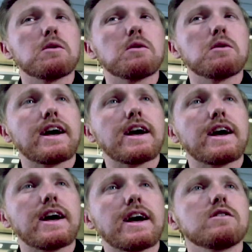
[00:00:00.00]
So here we
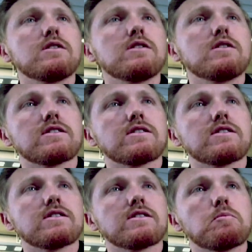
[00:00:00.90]
can see
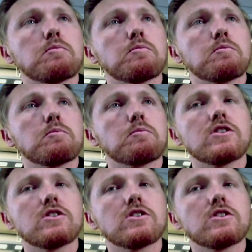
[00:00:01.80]
that it thinks there's
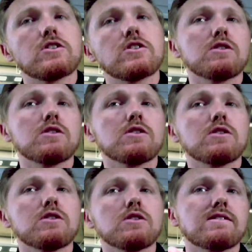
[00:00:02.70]
two of me.
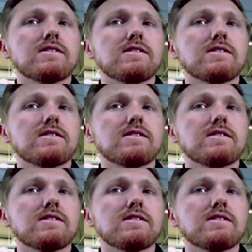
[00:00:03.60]
That